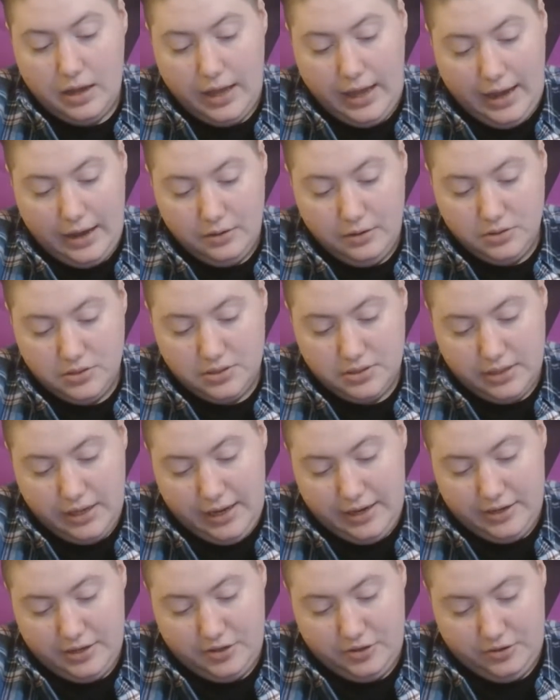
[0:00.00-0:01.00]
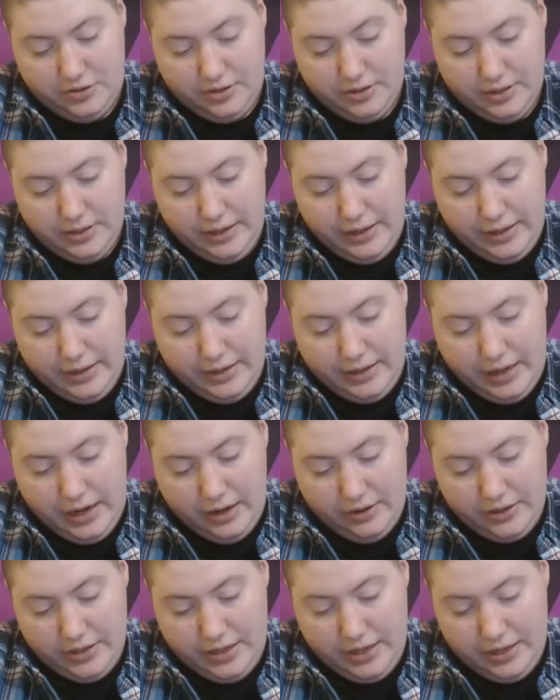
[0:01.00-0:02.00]
Out editor
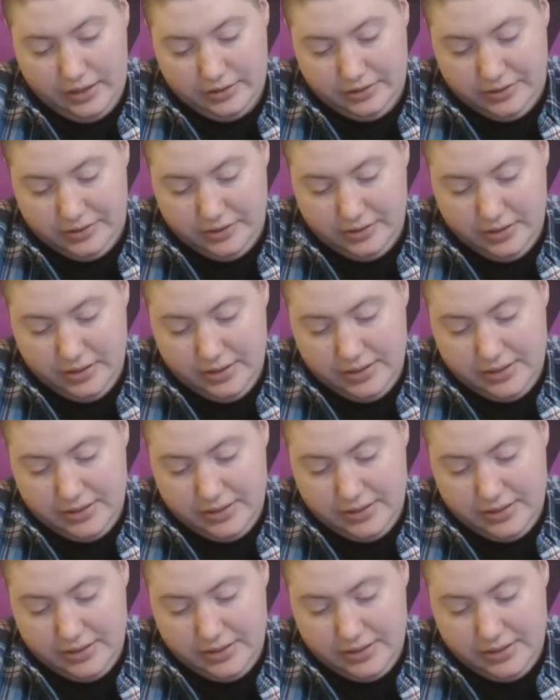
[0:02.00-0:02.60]
Aaron Hicklin